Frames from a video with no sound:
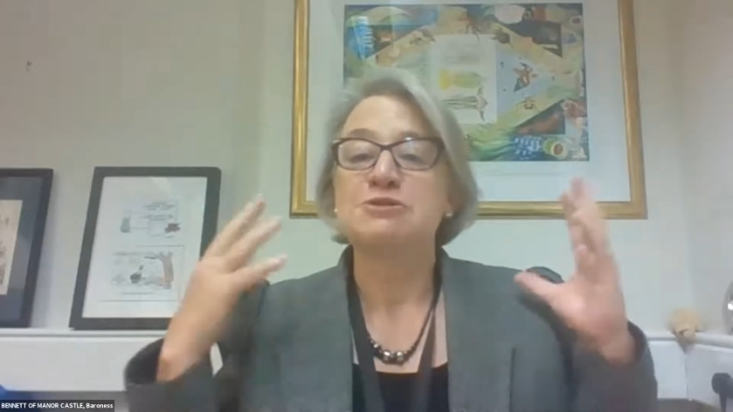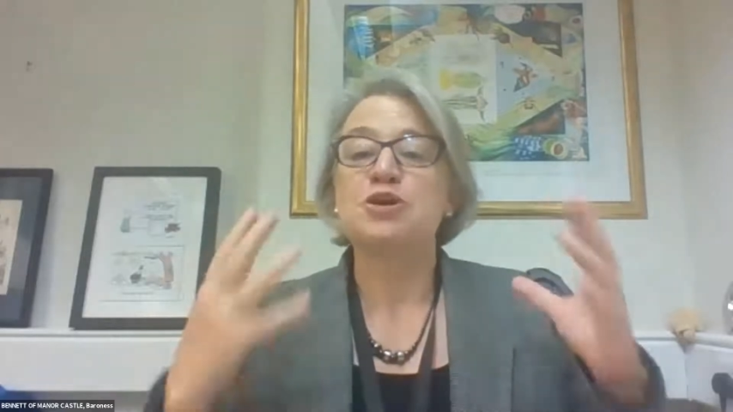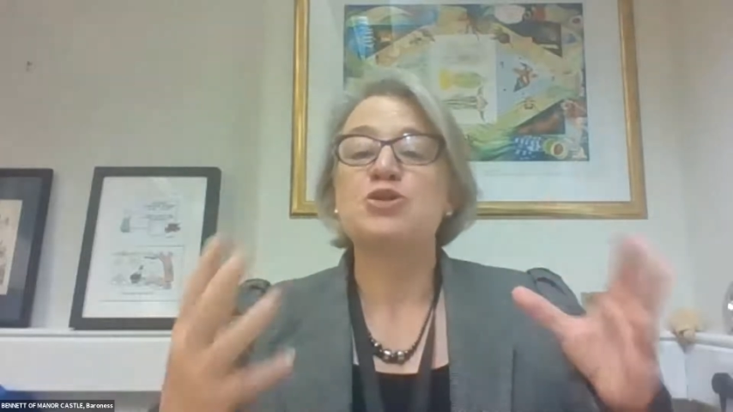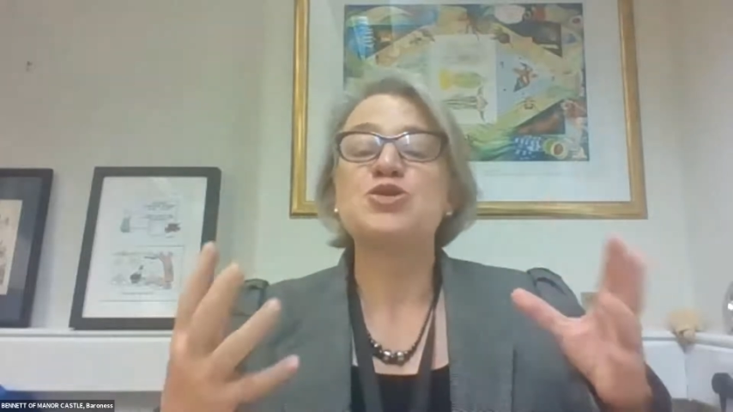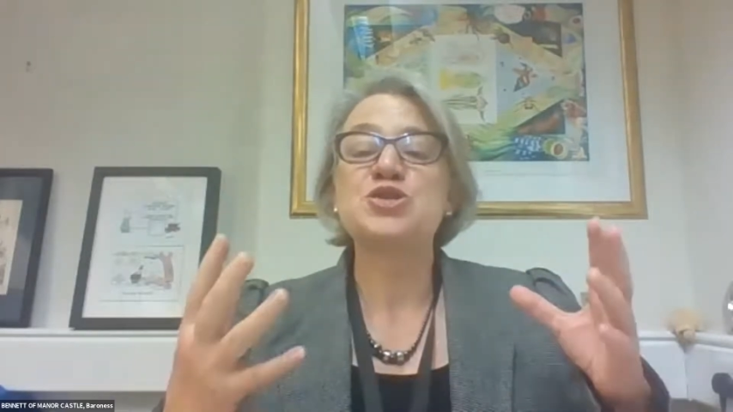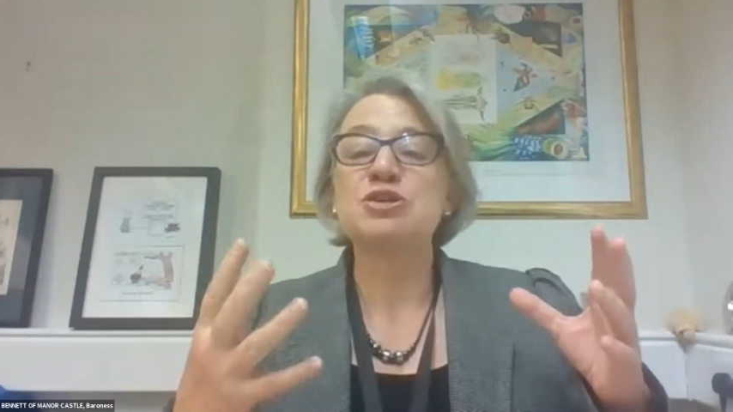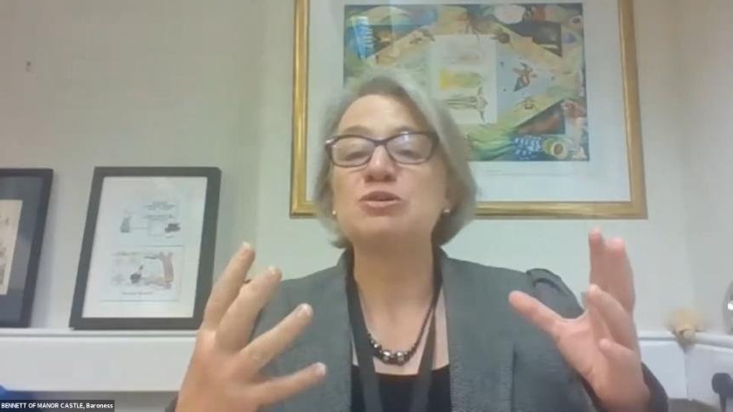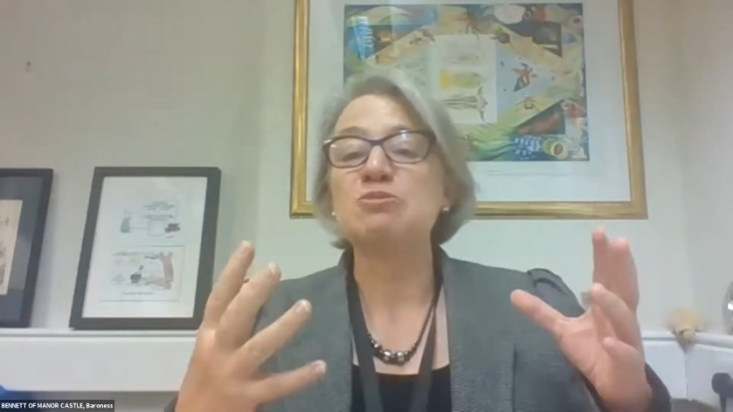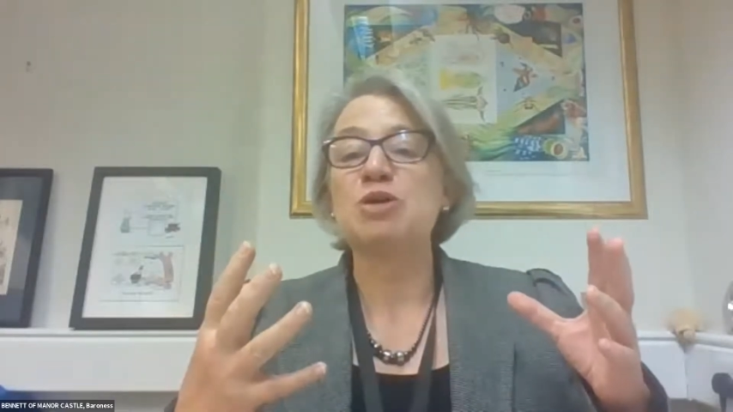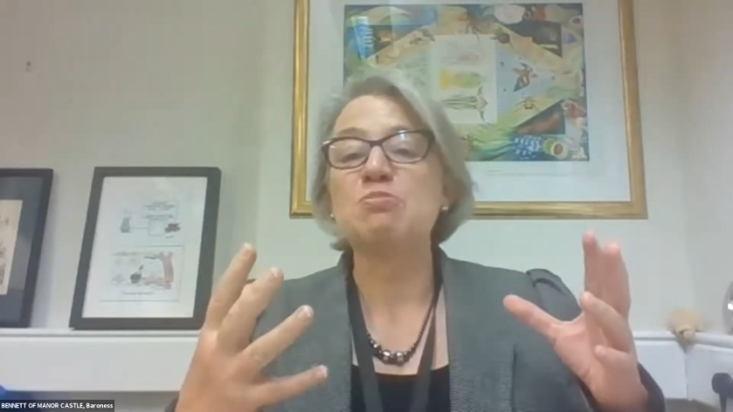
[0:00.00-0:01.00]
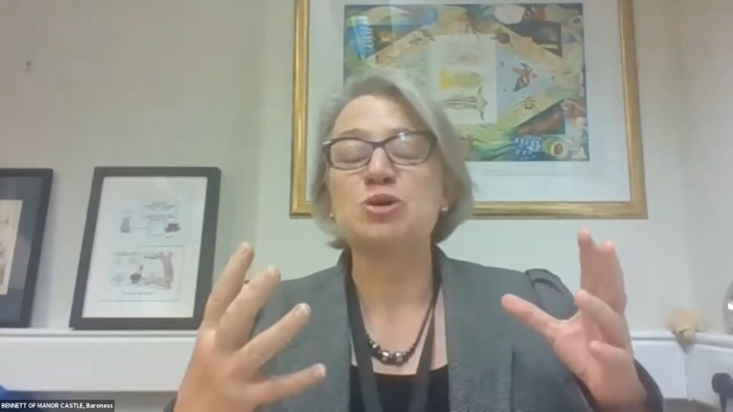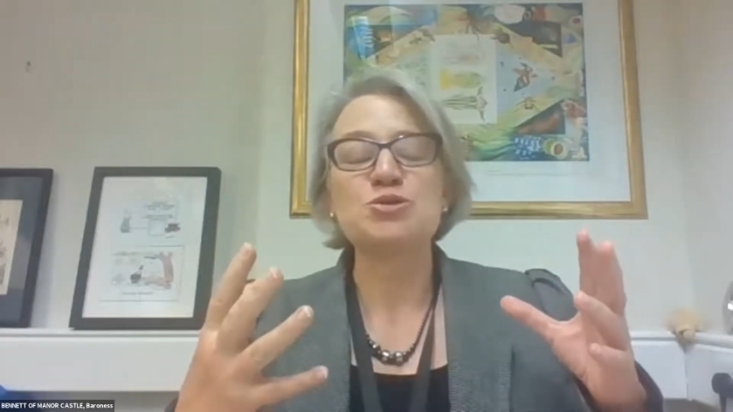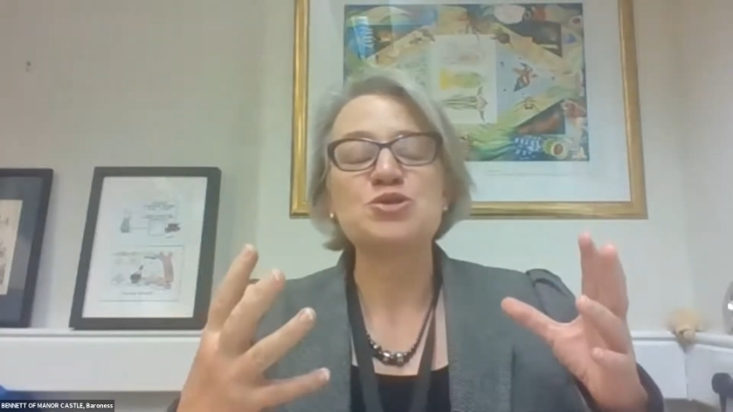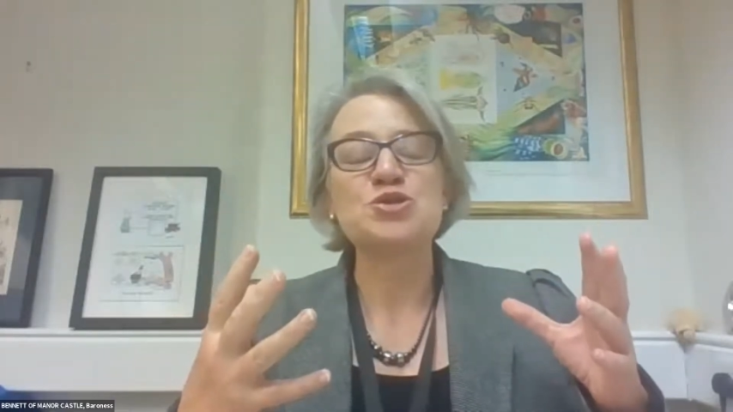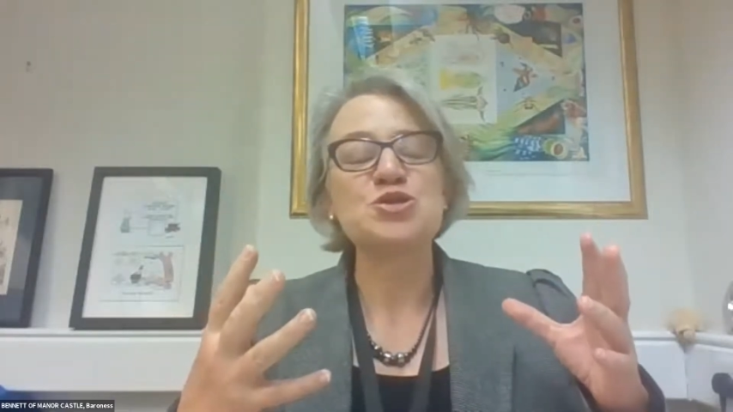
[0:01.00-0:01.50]
focusing on
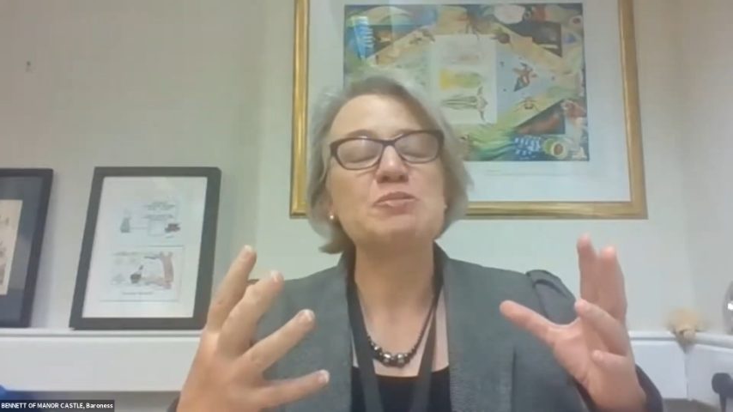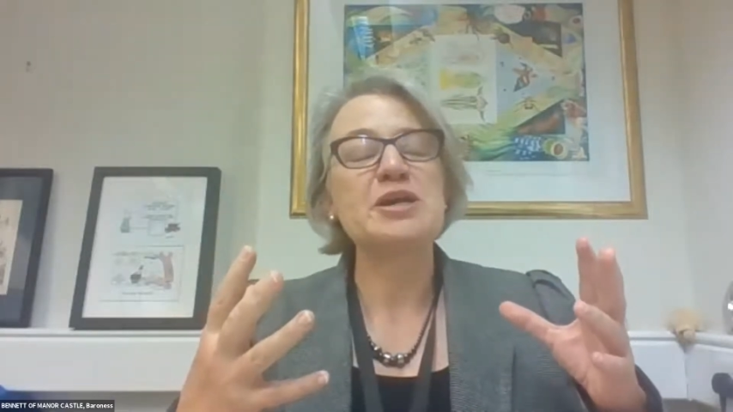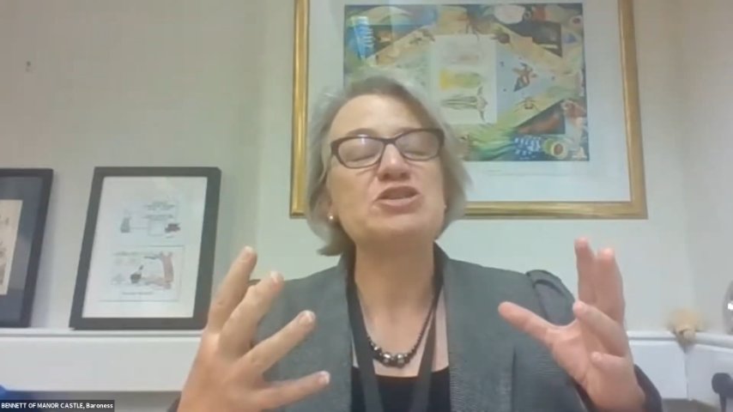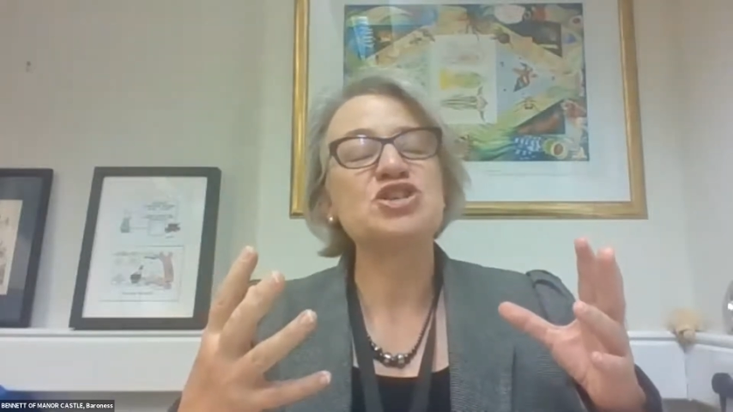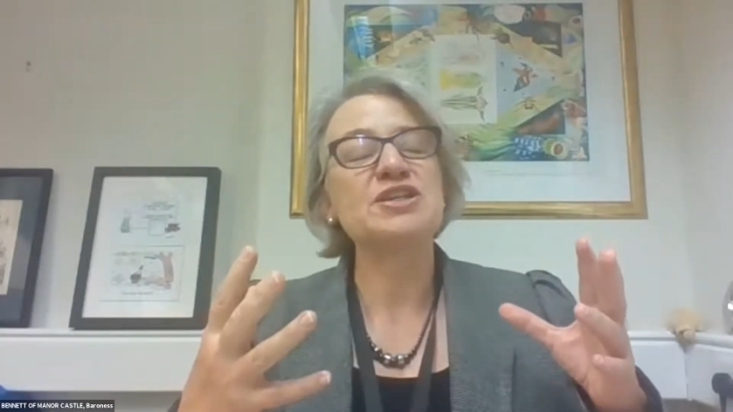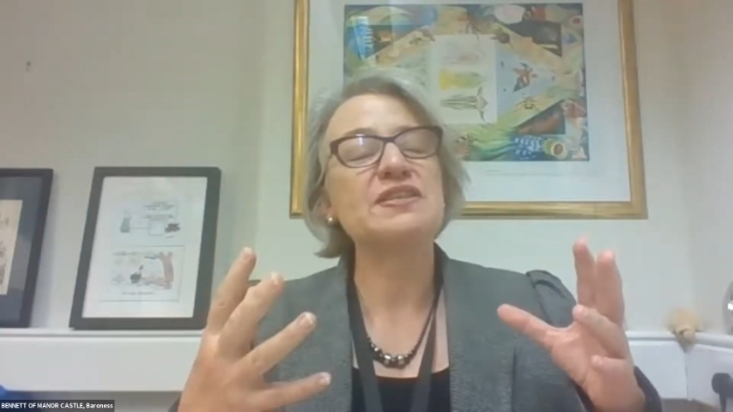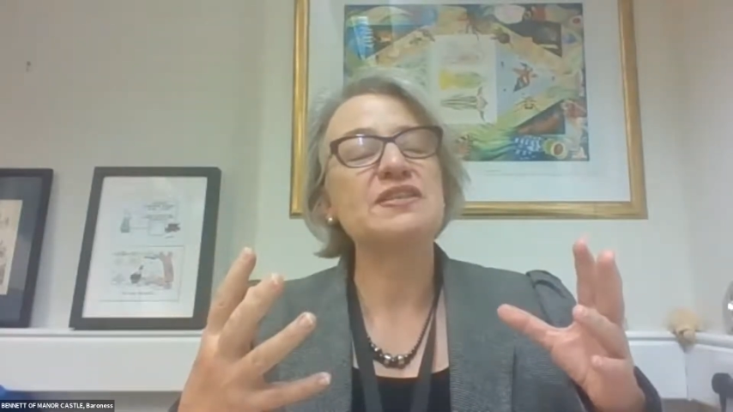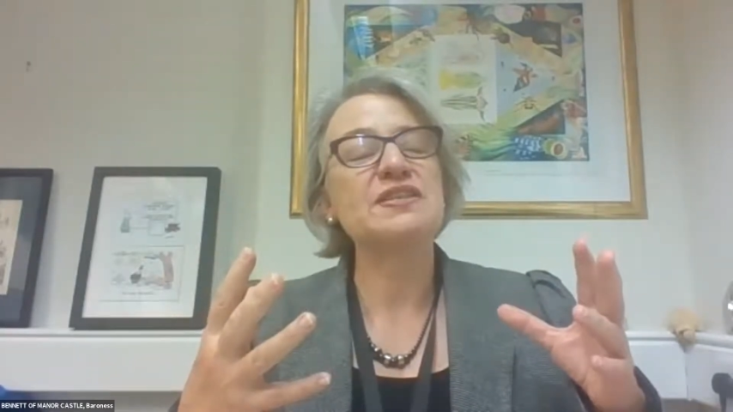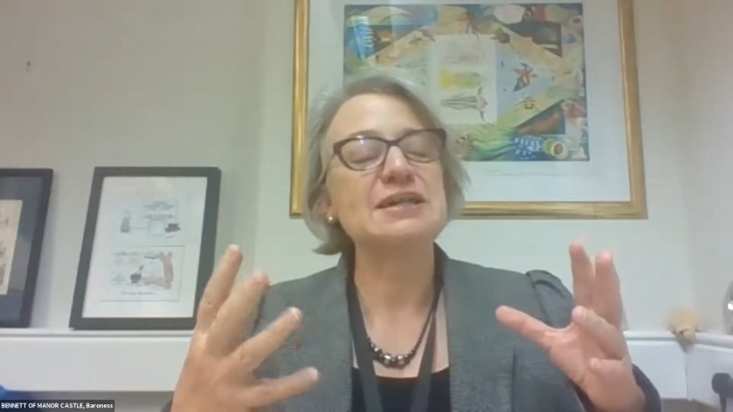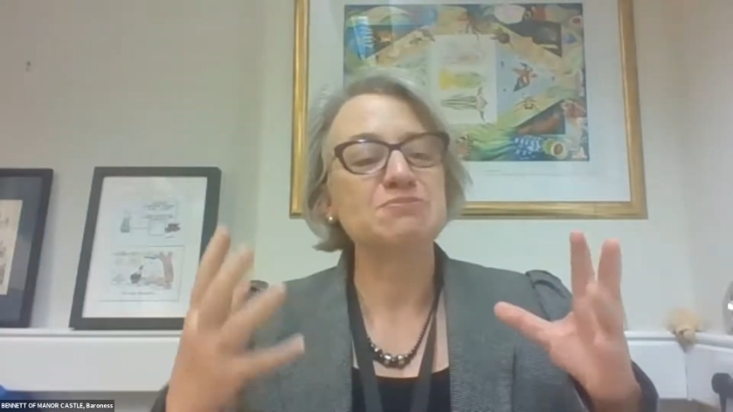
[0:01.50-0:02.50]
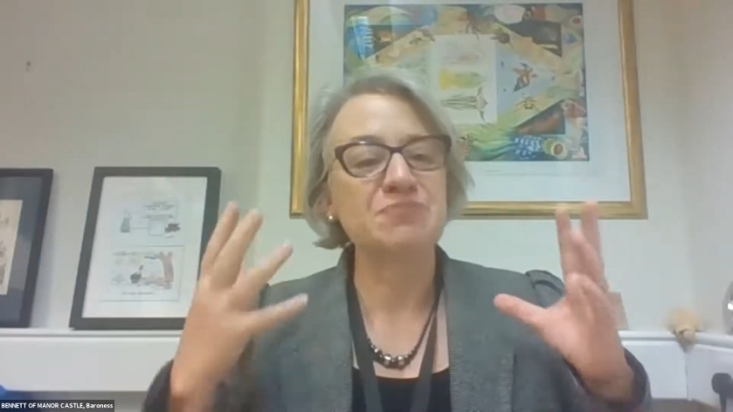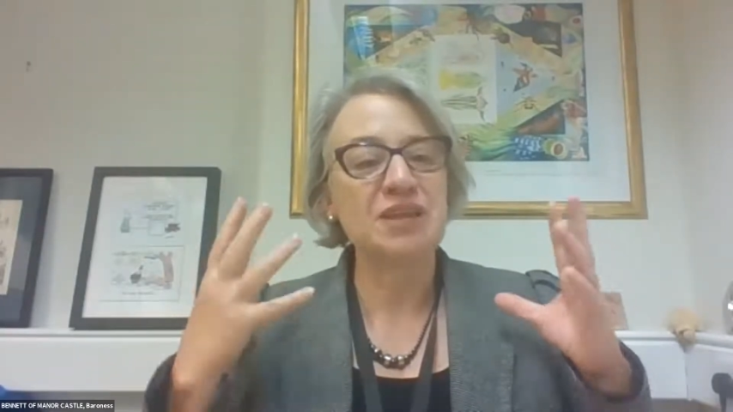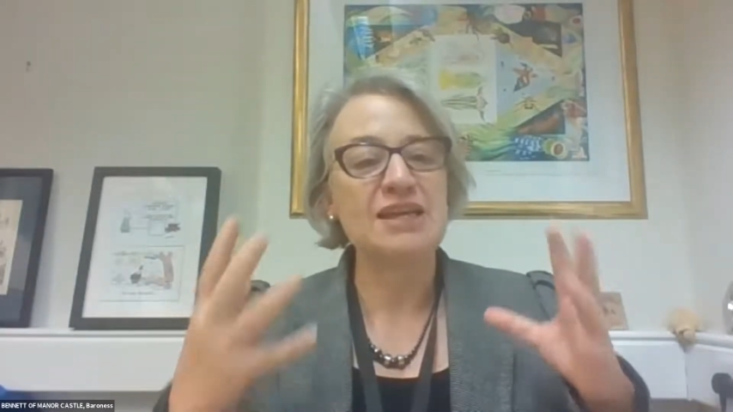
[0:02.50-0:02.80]
Boris's speech in the